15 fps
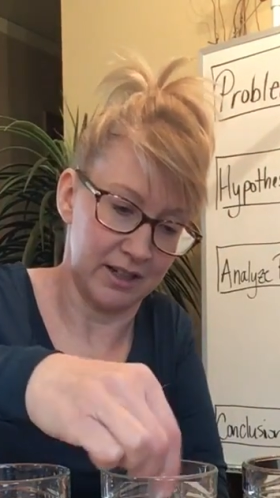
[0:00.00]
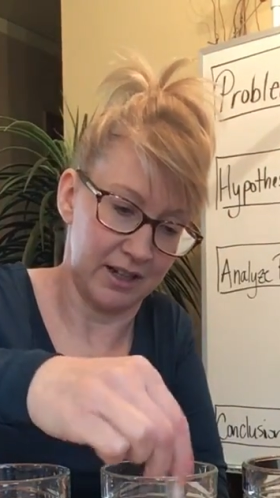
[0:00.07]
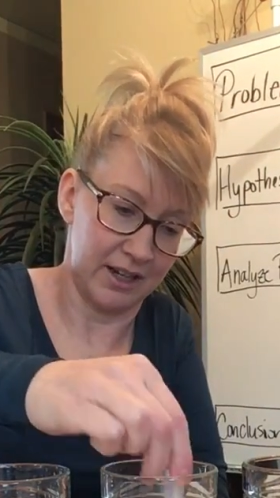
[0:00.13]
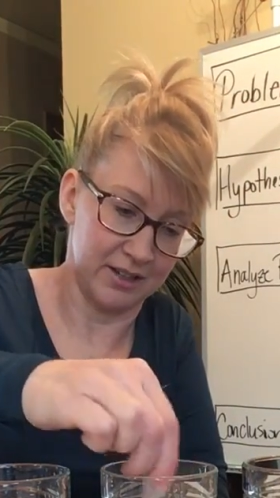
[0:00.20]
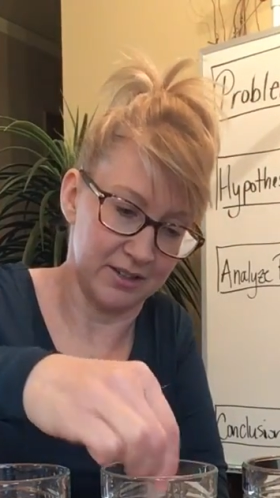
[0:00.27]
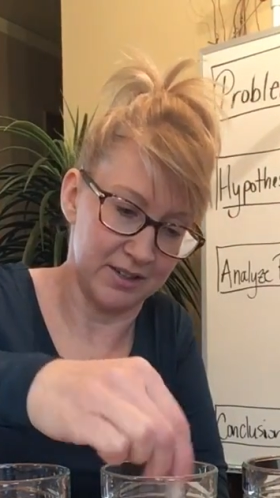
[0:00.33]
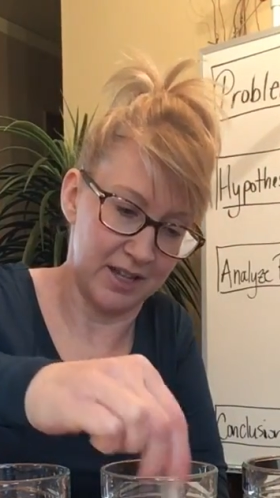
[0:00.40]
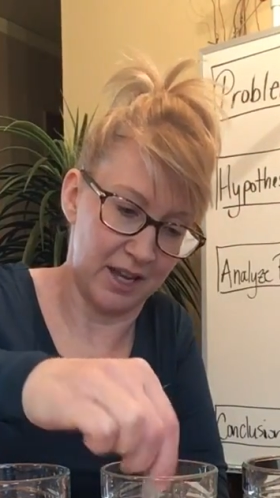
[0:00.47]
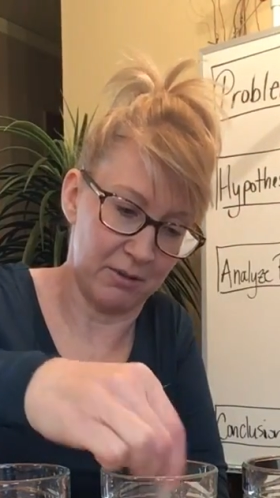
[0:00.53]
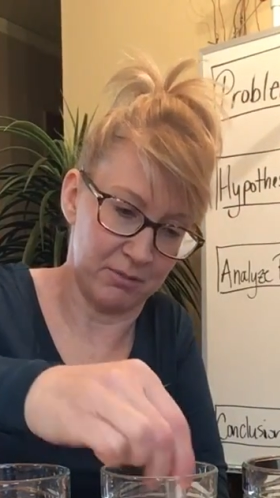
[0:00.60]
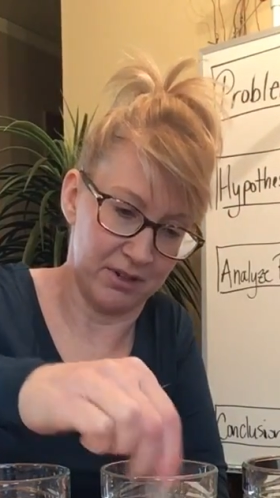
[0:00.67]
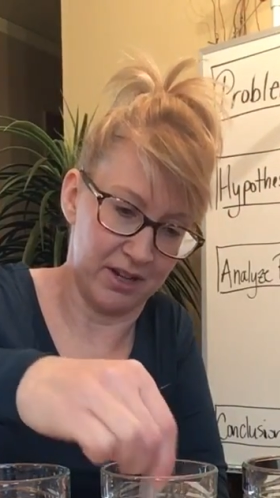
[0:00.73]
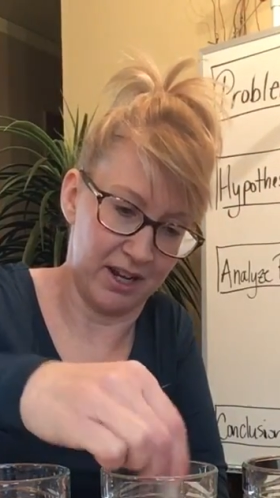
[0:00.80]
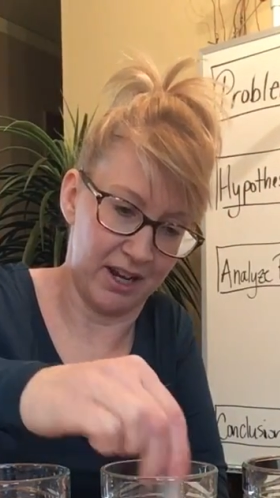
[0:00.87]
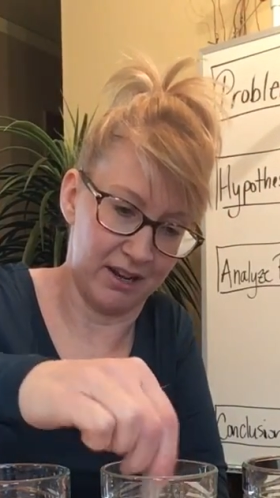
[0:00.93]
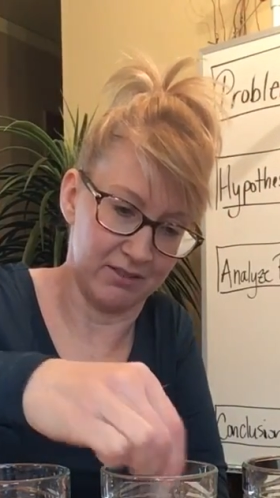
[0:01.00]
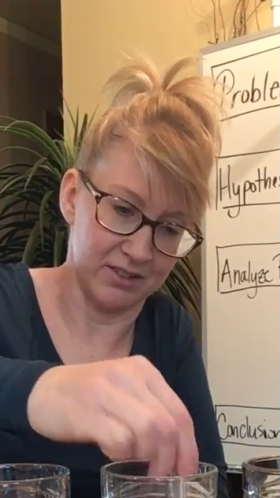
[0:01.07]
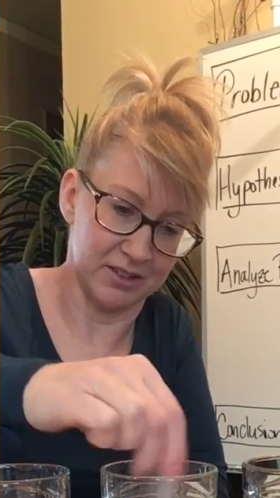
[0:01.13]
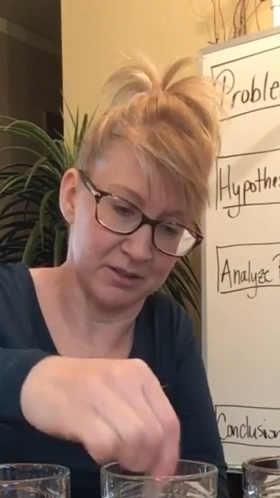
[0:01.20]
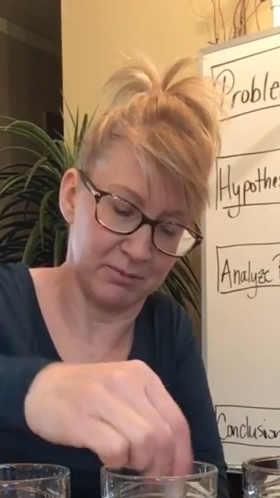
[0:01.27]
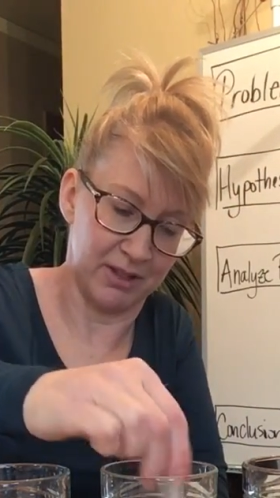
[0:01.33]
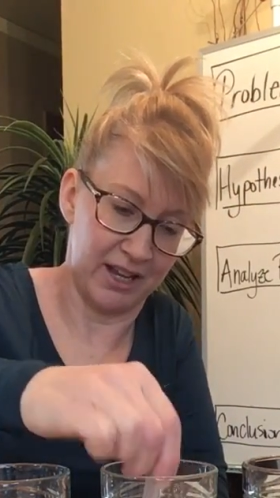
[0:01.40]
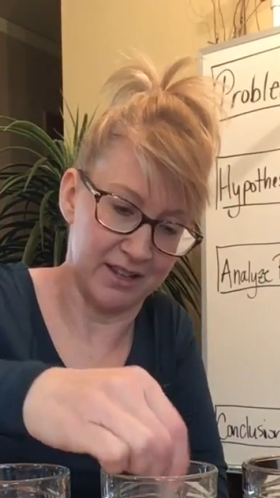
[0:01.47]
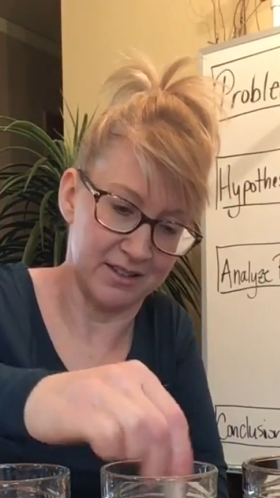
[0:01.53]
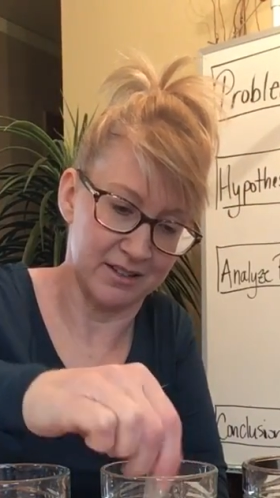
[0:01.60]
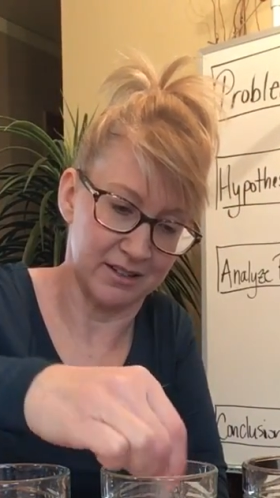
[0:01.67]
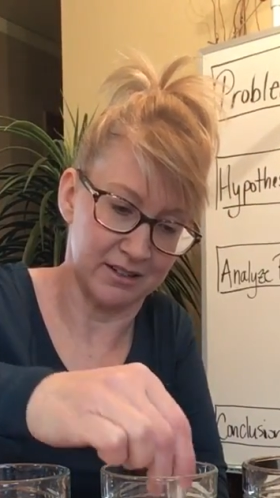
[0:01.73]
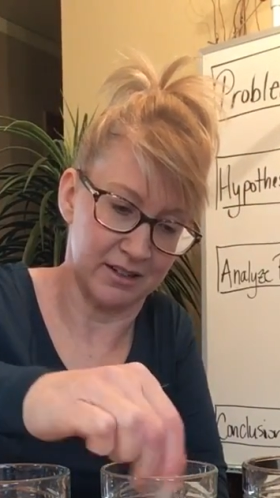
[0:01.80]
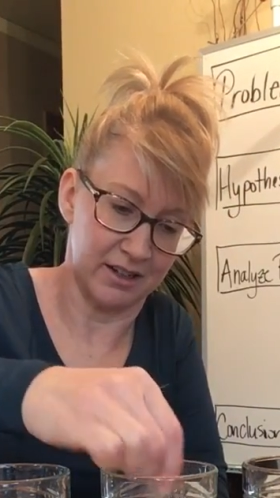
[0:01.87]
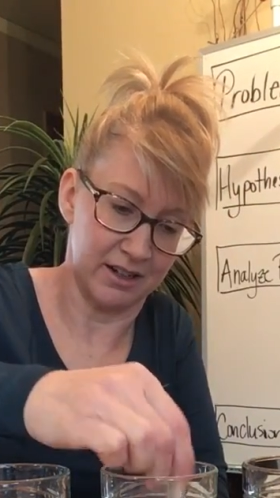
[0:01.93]
I just happen to have this
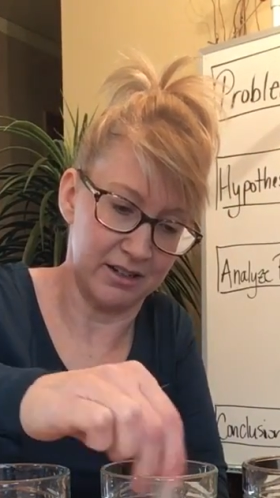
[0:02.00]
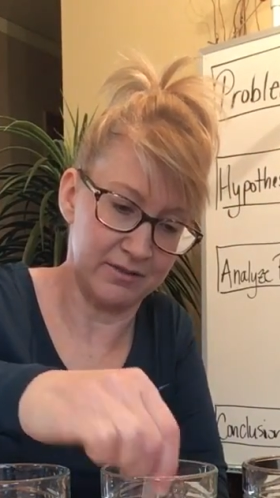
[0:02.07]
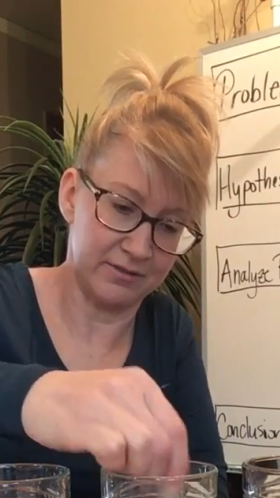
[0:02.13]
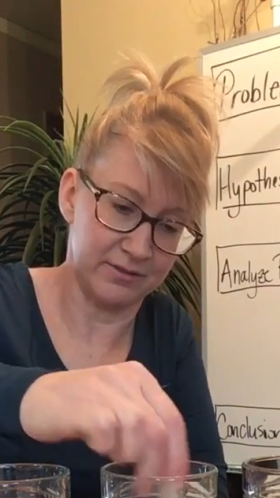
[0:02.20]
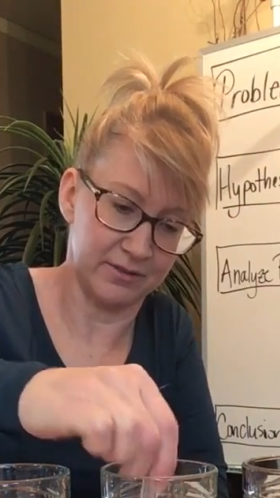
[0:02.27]
plastic knife.